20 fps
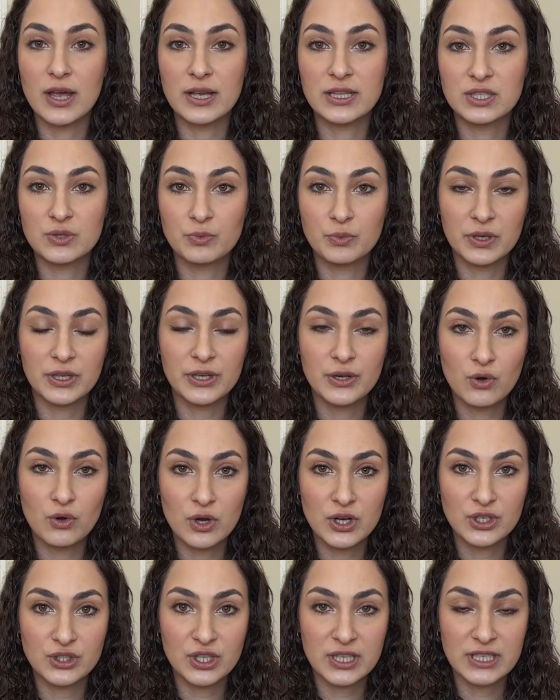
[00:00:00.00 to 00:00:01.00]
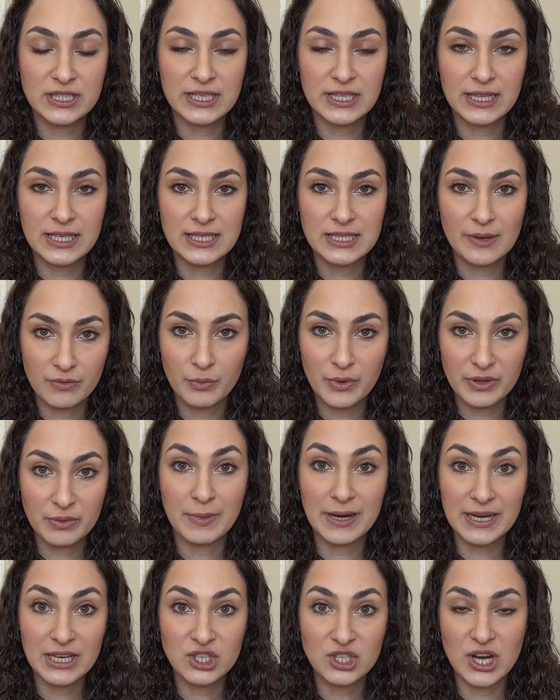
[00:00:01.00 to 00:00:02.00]
It's really cool because you can set this up with
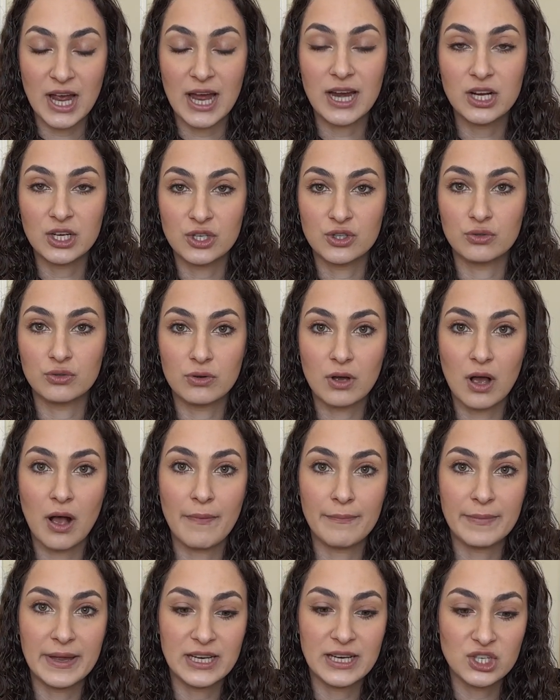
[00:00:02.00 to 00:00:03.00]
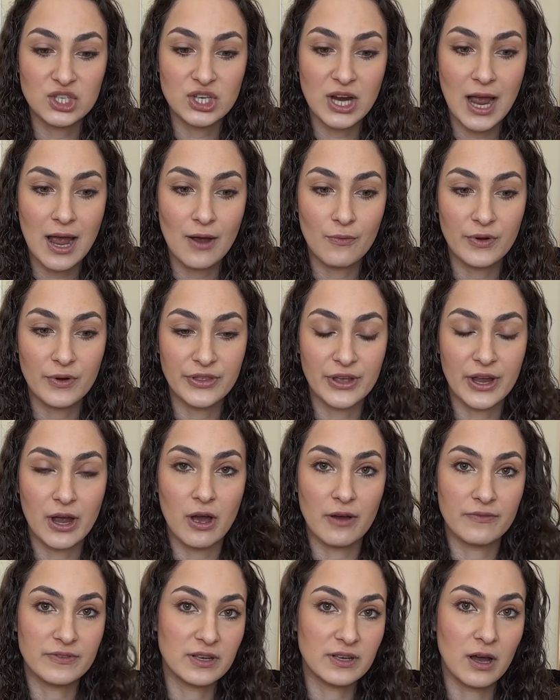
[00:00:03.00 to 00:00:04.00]
ManyChat, a tool called ManyChat, where they
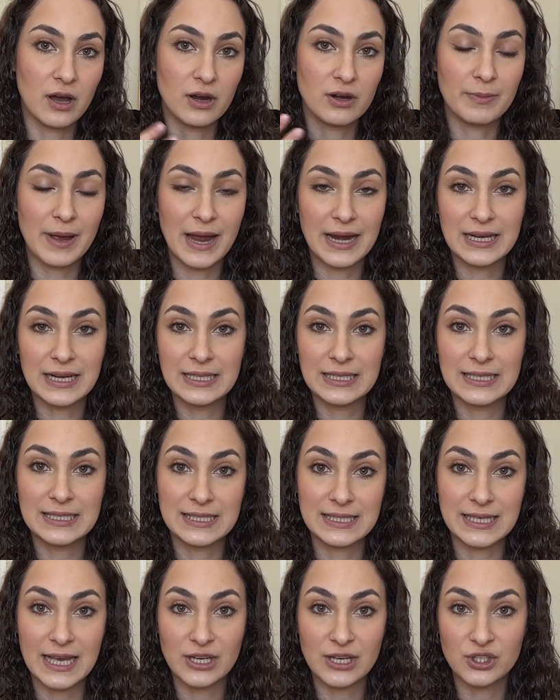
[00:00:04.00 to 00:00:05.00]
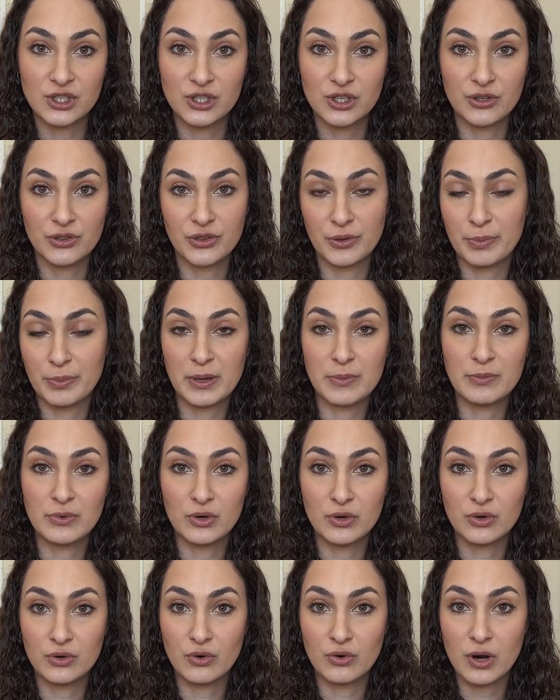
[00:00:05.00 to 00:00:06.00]
automatically send the
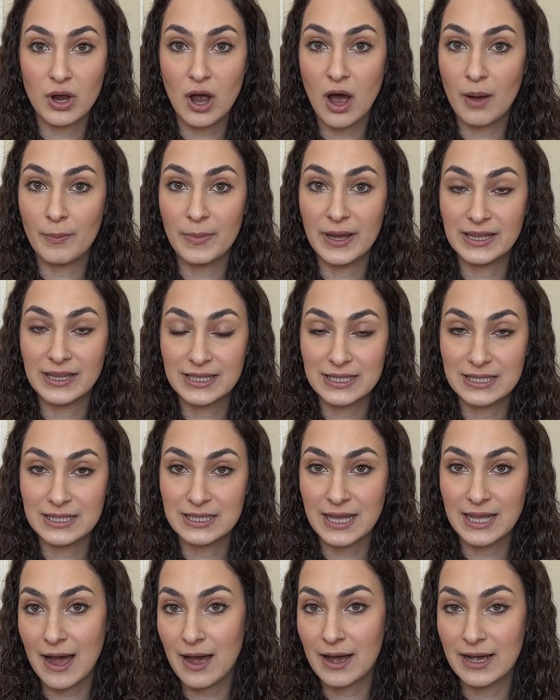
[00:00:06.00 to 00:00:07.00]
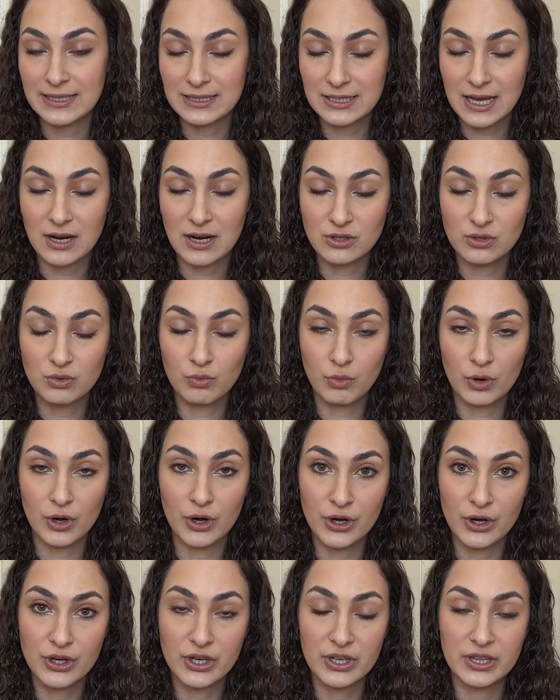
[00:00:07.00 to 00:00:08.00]
people who comment that exact
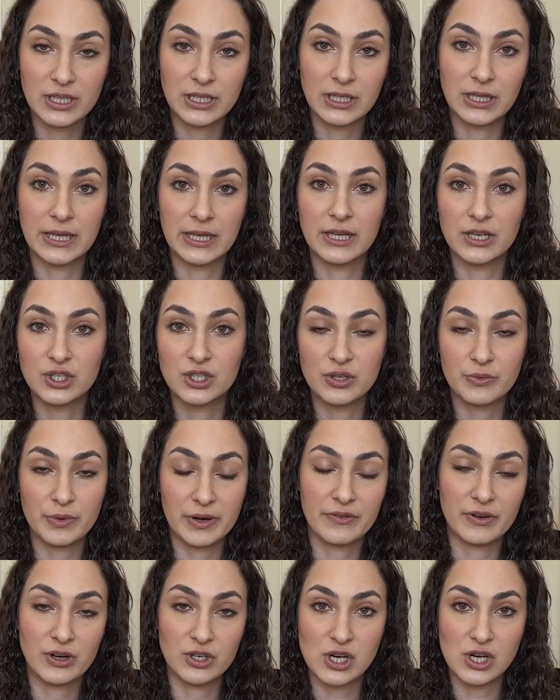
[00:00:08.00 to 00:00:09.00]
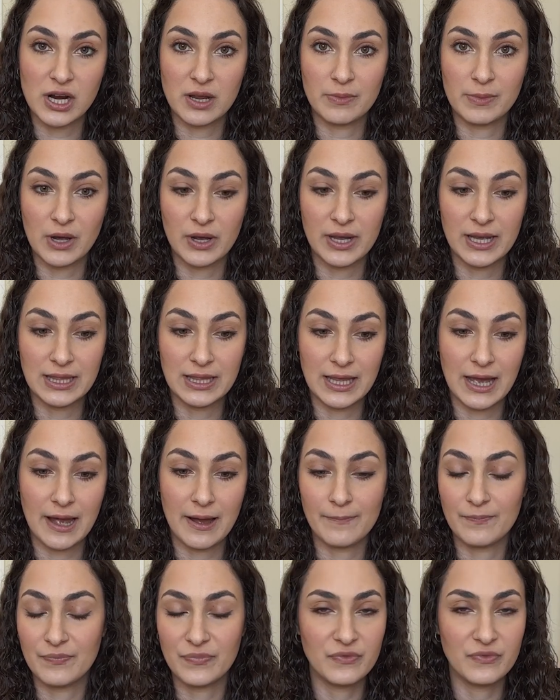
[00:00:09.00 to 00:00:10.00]
word the link to whatever you're talking about in
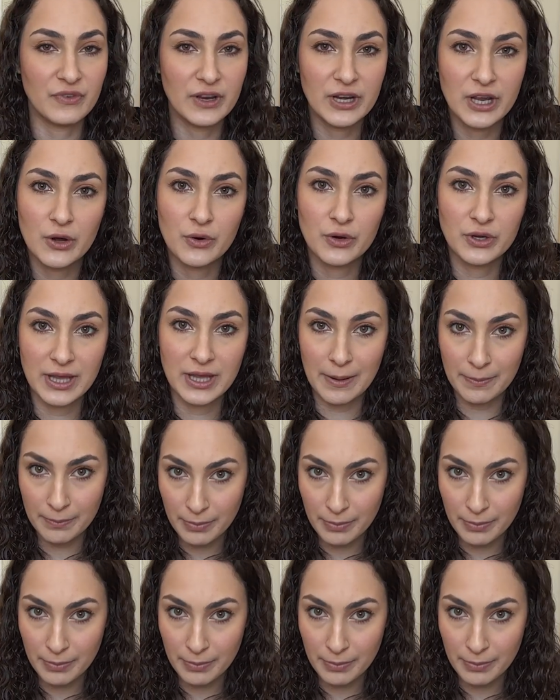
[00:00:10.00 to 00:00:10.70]
that video or that